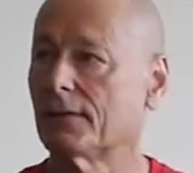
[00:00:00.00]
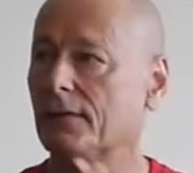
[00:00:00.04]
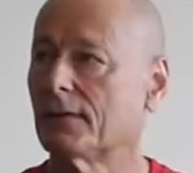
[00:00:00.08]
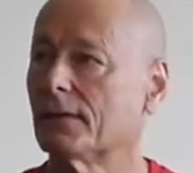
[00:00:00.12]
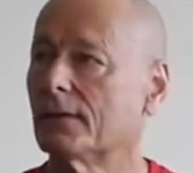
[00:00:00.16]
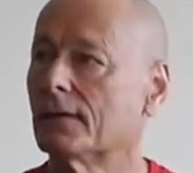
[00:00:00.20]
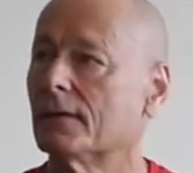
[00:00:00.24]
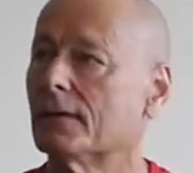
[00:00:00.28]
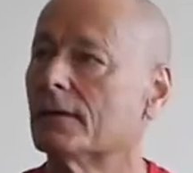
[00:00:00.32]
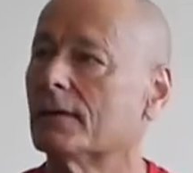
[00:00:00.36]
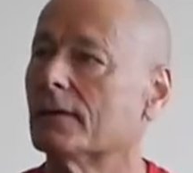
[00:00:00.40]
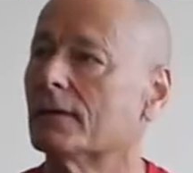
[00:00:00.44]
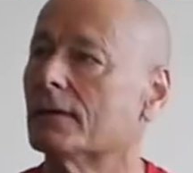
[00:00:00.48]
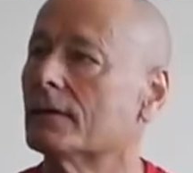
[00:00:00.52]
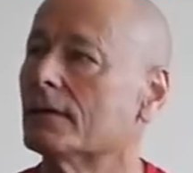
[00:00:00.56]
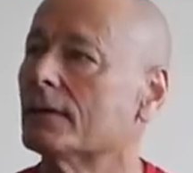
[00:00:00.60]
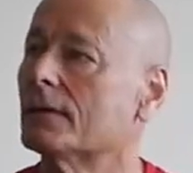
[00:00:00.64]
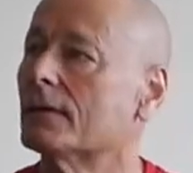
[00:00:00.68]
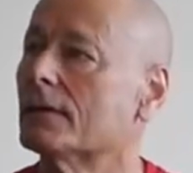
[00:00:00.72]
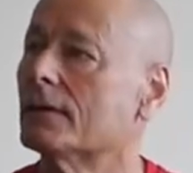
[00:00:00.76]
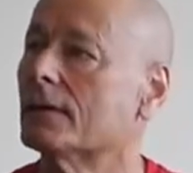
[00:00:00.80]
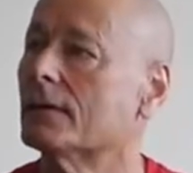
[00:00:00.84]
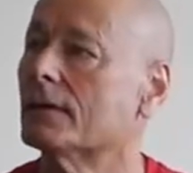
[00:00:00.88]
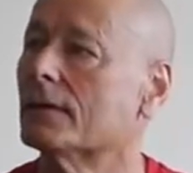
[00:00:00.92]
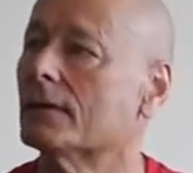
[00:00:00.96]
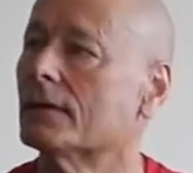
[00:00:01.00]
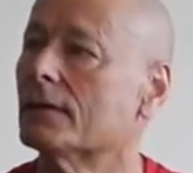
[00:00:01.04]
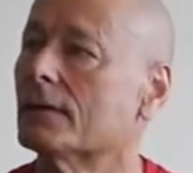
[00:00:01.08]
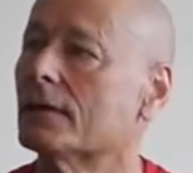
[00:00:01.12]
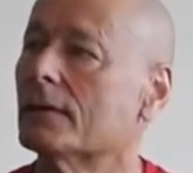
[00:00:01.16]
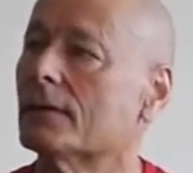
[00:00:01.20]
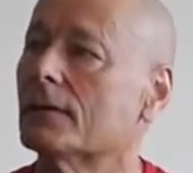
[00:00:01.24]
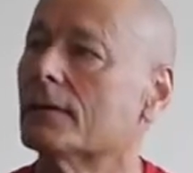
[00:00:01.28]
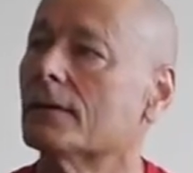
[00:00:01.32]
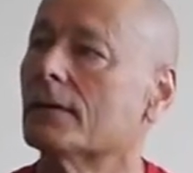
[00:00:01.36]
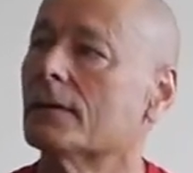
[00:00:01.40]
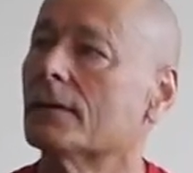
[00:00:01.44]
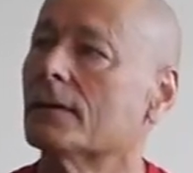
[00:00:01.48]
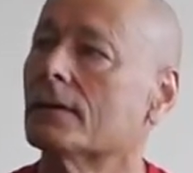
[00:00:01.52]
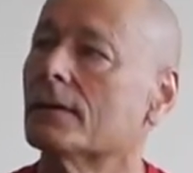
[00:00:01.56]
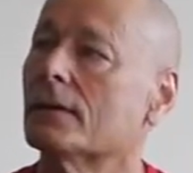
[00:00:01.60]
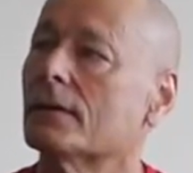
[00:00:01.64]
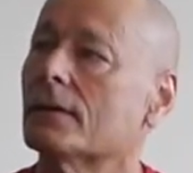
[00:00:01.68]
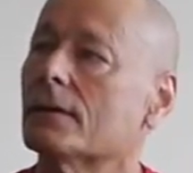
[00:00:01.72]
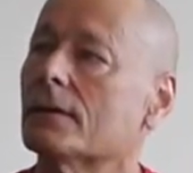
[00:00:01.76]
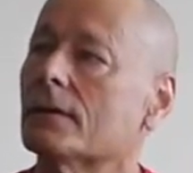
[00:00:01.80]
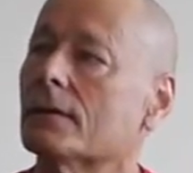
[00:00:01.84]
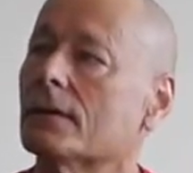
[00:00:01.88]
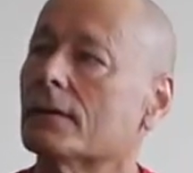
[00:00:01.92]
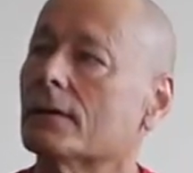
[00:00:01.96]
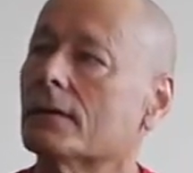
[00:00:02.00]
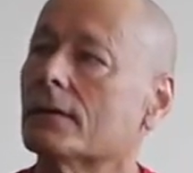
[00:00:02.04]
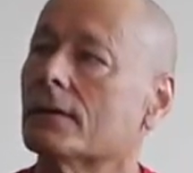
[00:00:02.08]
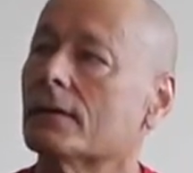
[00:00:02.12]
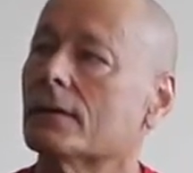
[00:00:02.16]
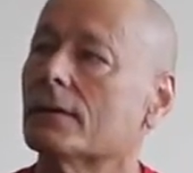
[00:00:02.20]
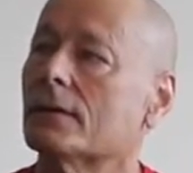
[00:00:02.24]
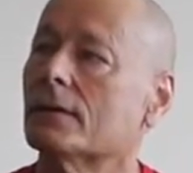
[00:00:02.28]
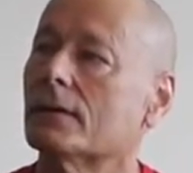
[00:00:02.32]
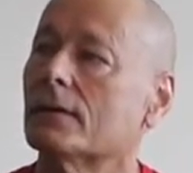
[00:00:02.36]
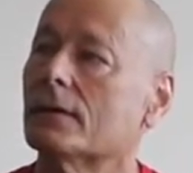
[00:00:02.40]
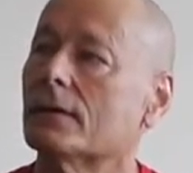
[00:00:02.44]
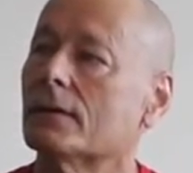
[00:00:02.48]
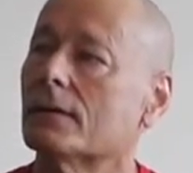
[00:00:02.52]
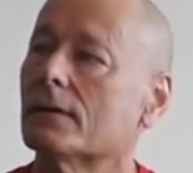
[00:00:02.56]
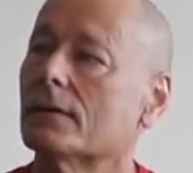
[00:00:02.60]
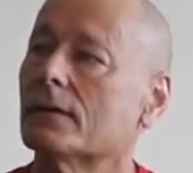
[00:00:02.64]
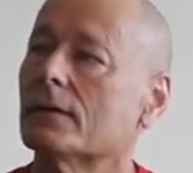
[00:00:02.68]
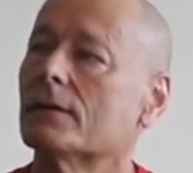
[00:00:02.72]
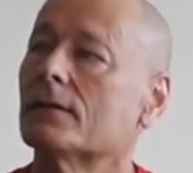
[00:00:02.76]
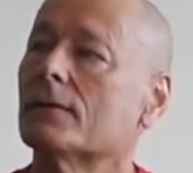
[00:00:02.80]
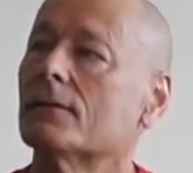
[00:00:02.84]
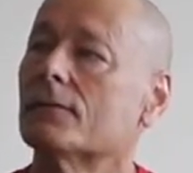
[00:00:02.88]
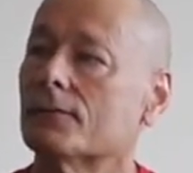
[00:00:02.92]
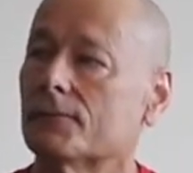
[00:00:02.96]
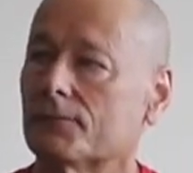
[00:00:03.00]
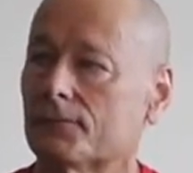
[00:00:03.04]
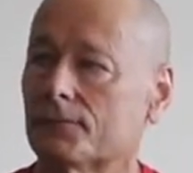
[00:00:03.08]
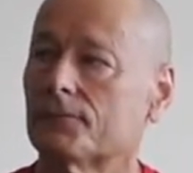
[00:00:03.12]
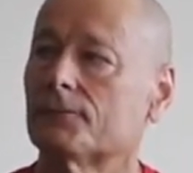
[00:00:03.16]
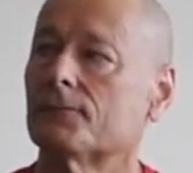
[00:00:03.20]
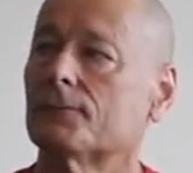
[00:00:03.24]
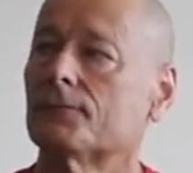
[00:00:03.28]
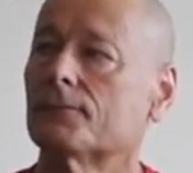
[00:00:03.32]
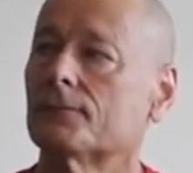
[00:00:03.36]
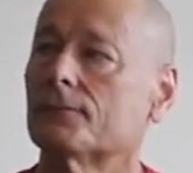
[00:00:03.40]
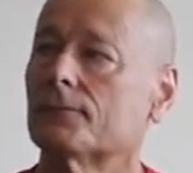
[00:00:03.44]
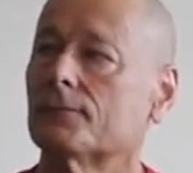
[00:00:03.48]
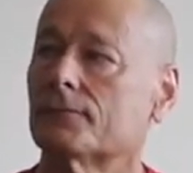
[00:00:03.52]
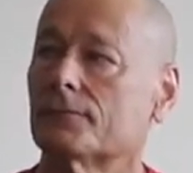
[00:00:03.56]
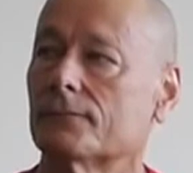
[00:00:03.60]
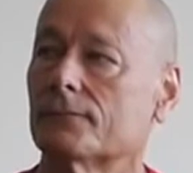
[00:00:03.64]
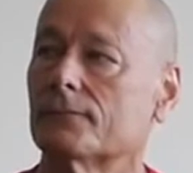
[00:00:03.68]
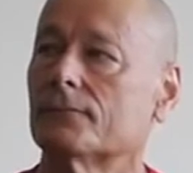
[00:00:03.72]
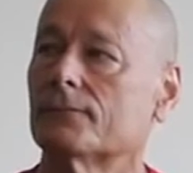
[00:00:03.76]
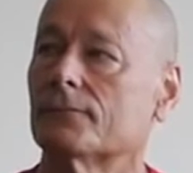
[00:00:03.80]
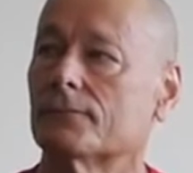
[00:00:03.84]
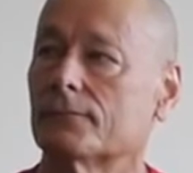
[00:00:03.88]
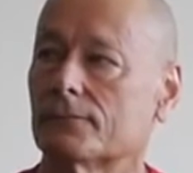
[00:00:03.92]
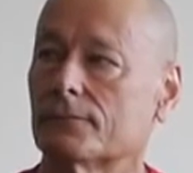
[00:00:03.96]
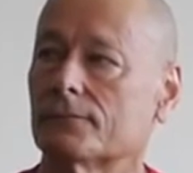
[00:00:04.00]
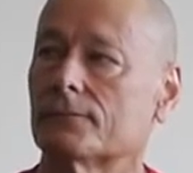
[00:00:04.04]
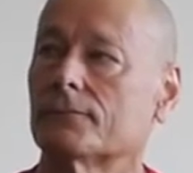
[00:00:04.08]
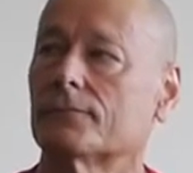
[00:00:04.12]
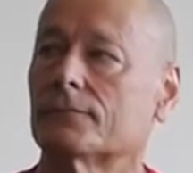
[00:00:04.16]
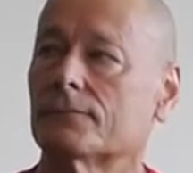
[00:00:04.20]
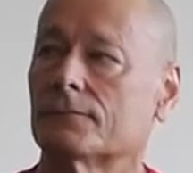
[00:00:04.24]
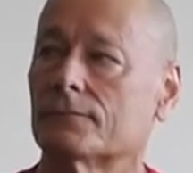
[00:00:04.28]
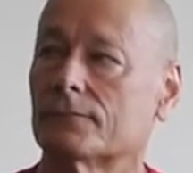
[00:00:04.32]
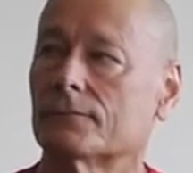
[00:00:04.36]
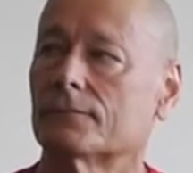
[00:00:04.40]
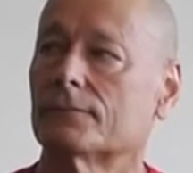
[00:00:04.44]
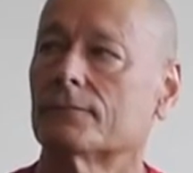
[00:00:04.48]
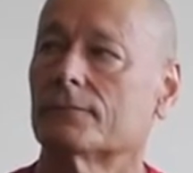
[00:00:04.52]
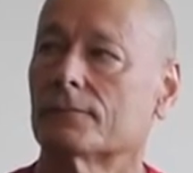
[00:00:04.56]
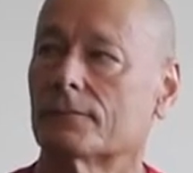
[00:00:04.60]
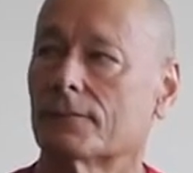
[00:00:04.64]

[no speech]